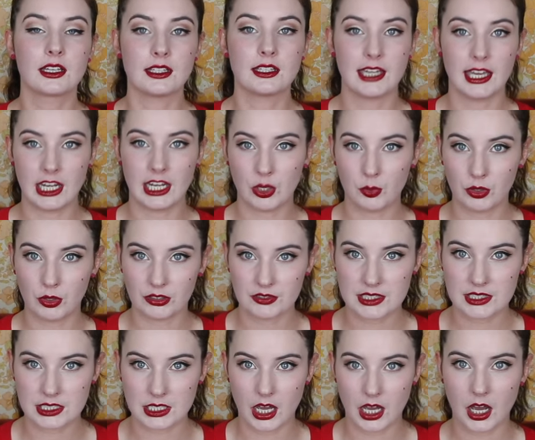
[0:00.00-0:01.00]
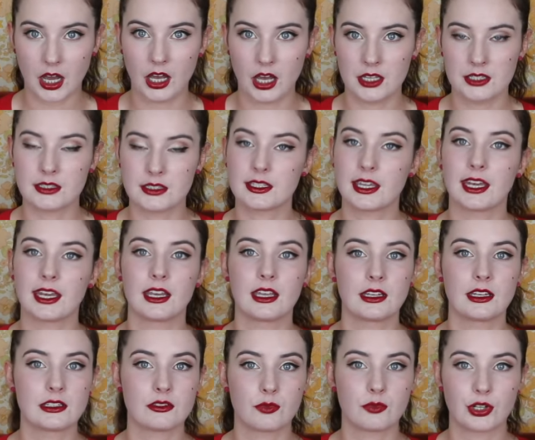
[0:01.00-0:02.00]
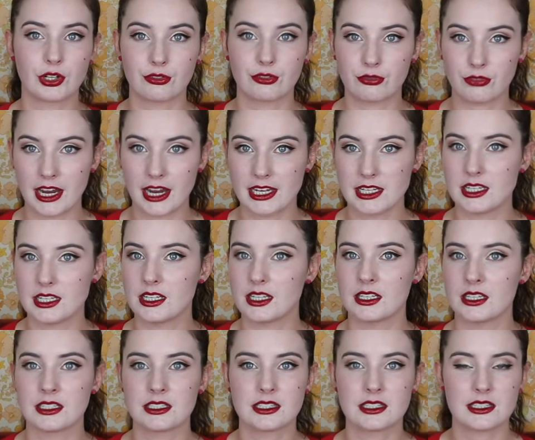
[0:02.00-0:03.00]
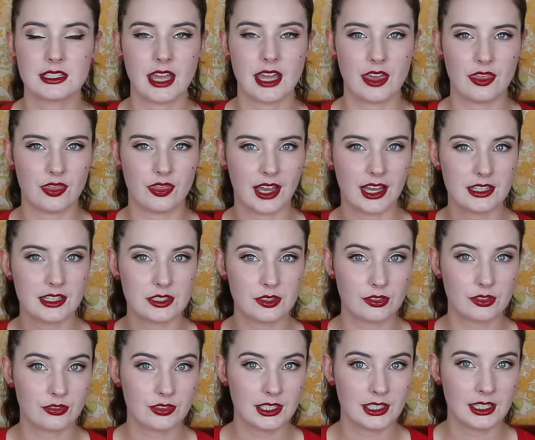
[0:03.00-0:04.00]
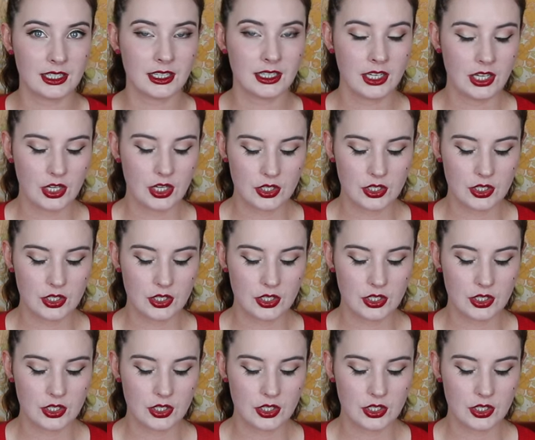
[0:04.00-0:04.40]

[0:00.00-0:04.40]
getting rid of scars, getting rid of redness, and that sort of thing.